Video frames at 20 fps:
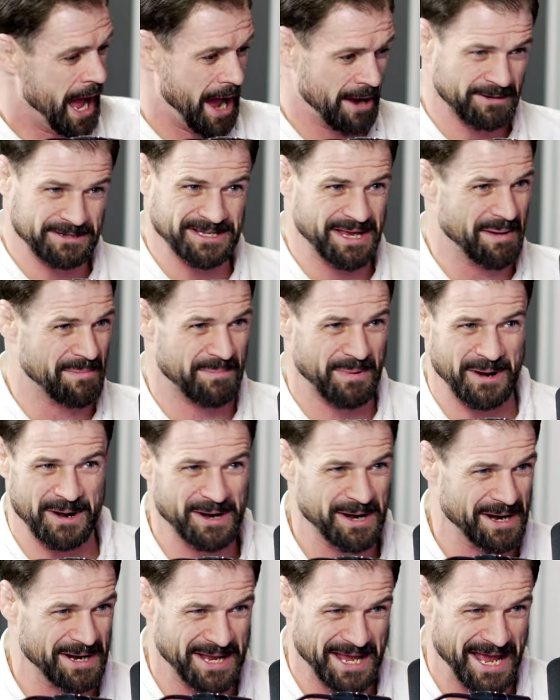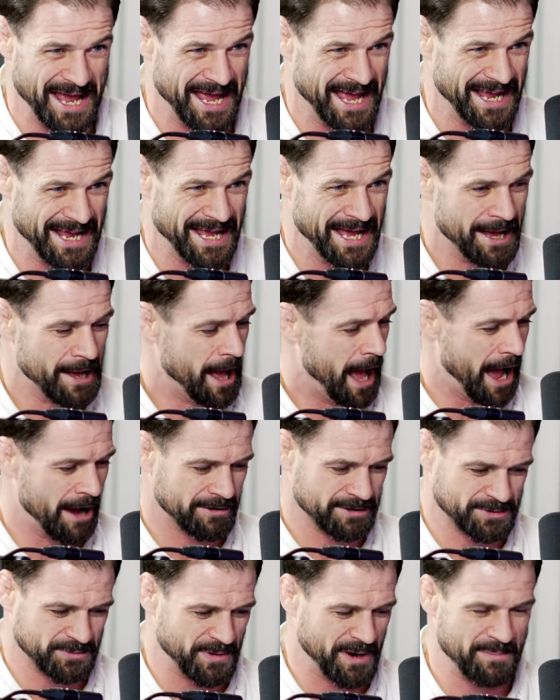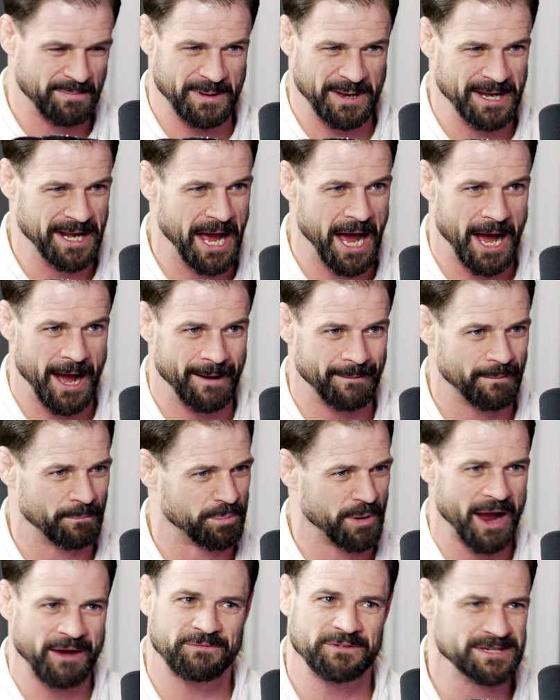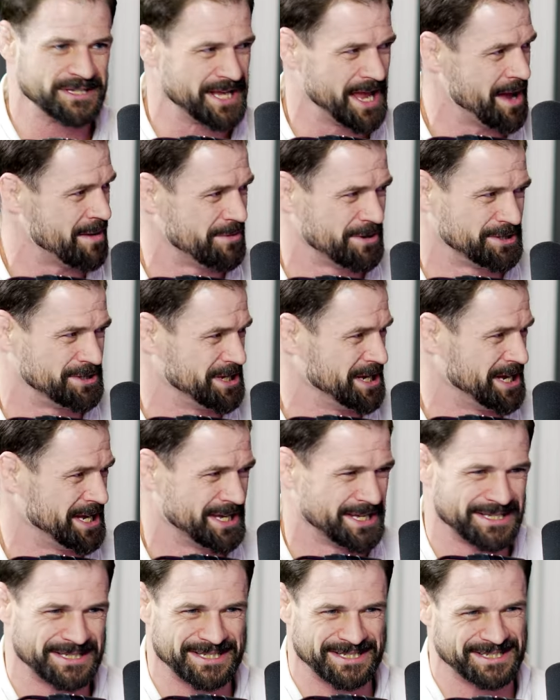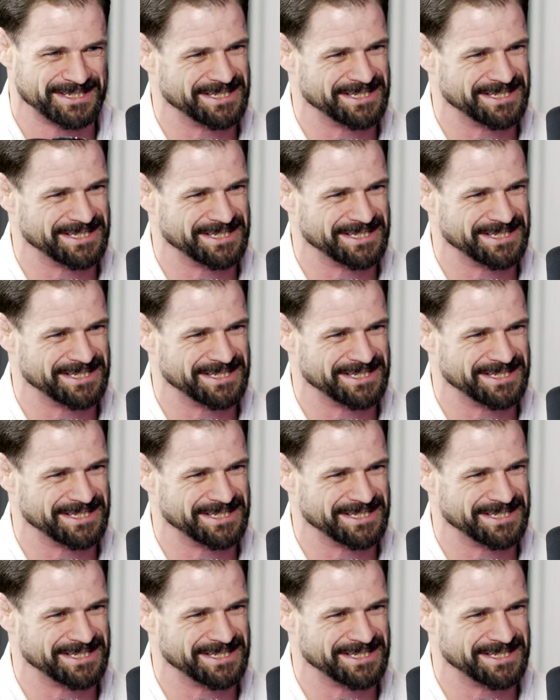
I was at Burger King. I was ripping uh, breakfast sandwiches,